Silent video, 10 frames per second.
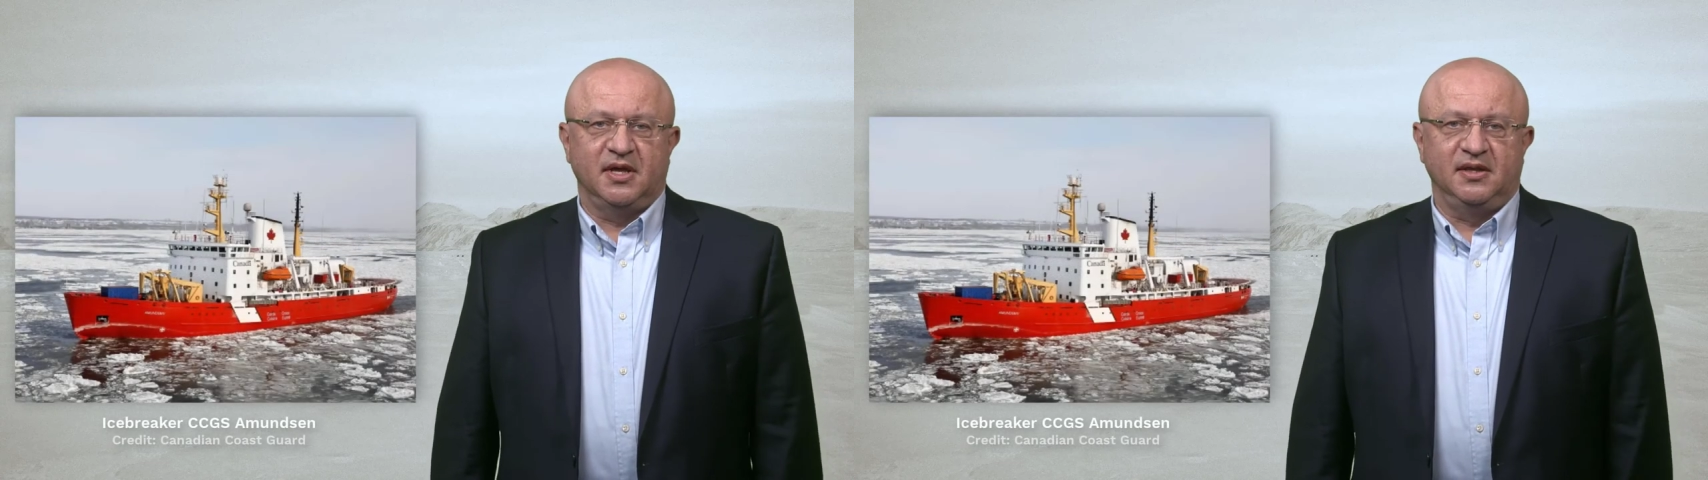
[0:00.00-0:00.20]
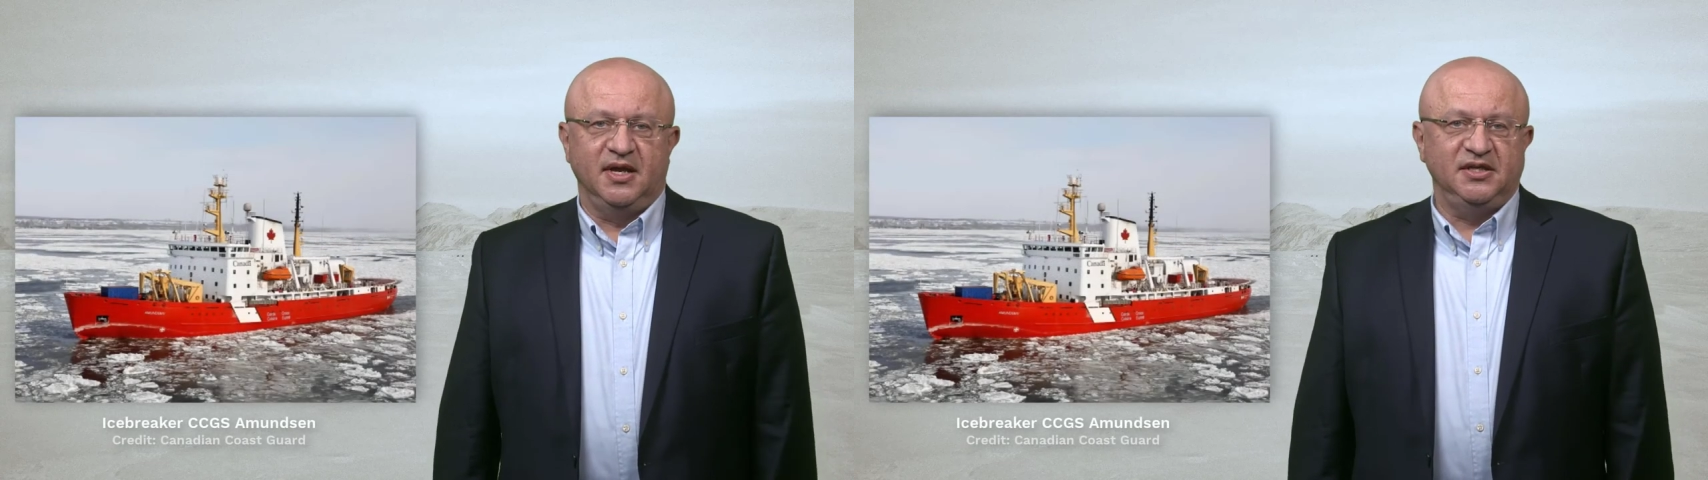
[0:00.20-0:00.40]

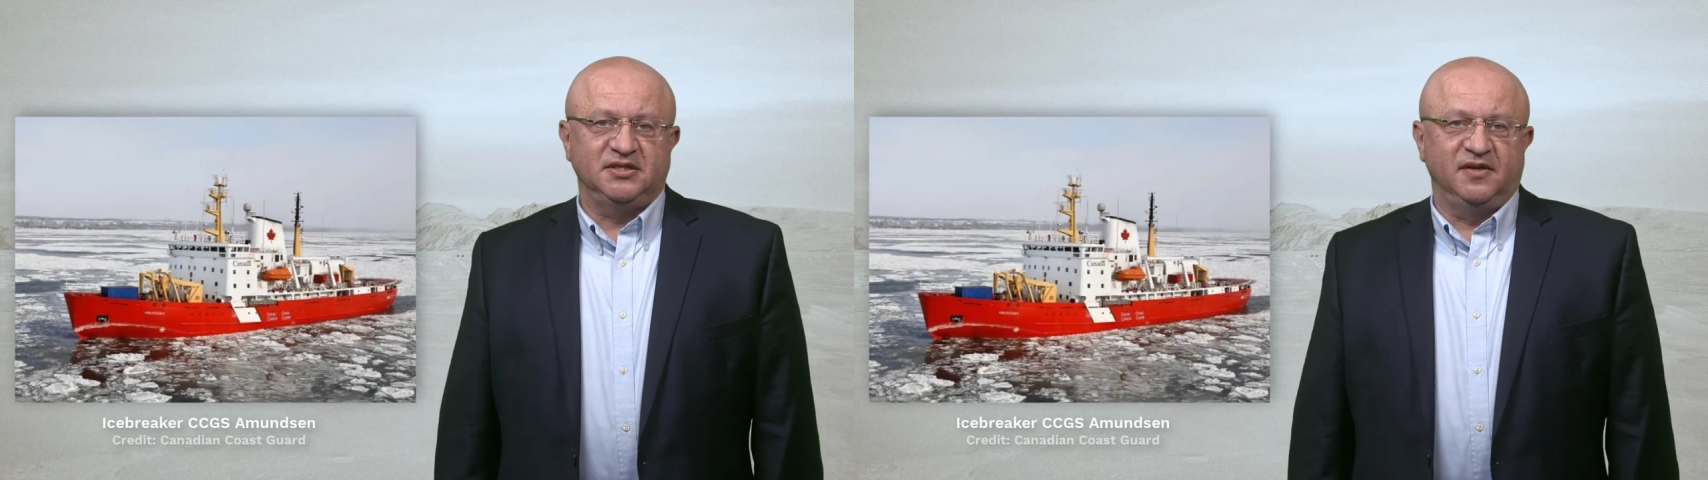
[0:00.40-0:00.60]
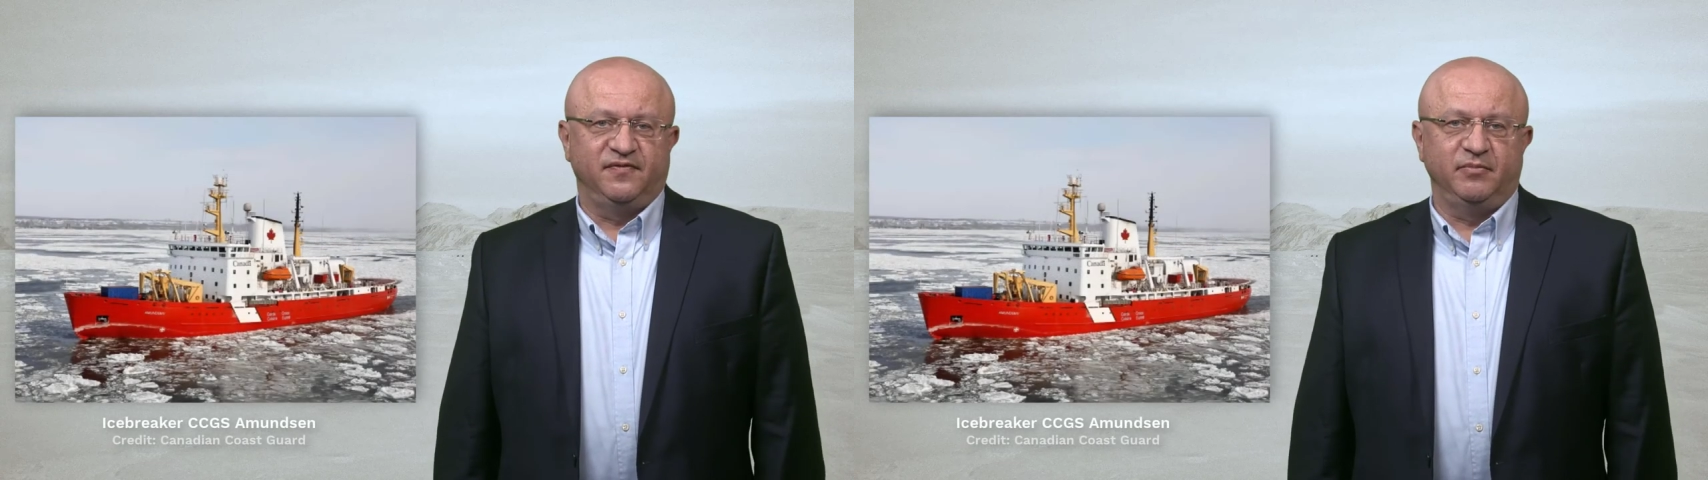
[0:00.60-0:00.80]
and the
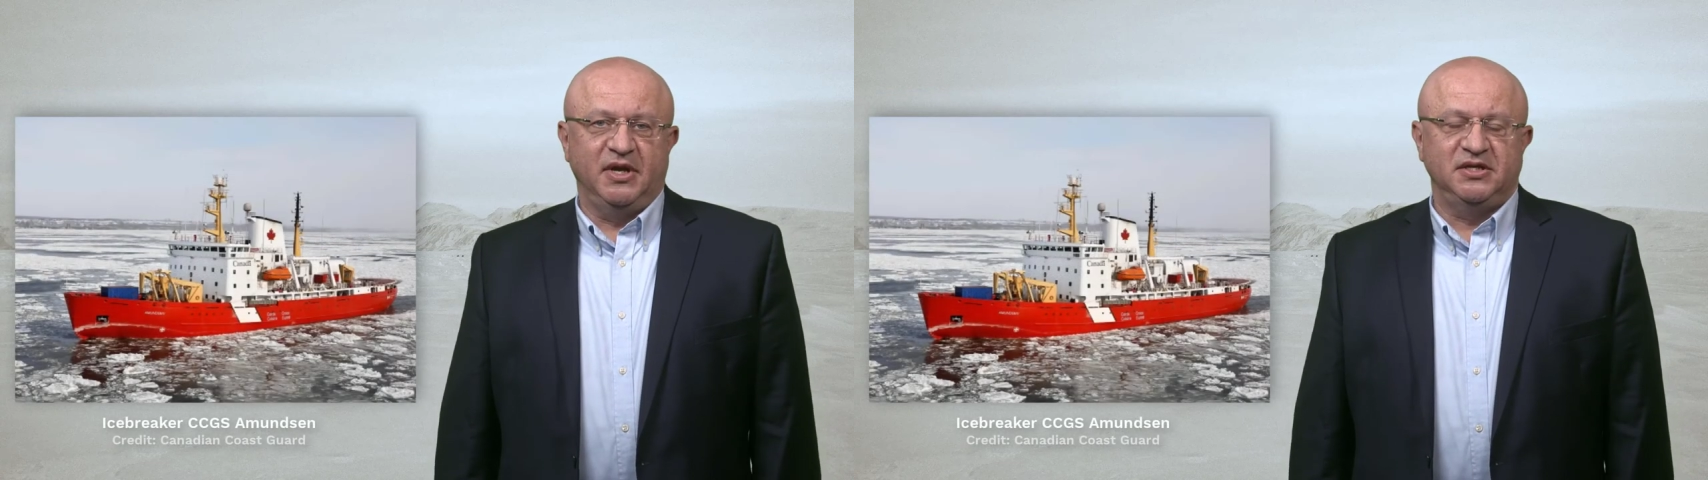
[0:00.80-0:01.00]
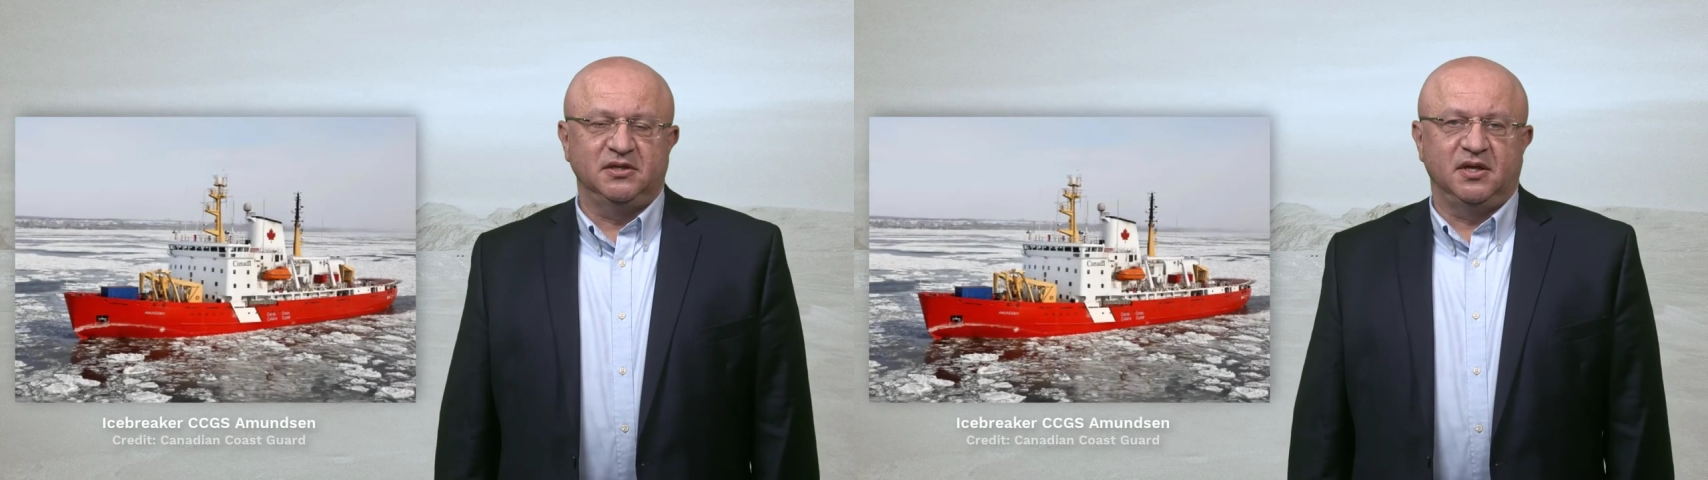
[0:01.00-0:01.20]
latest information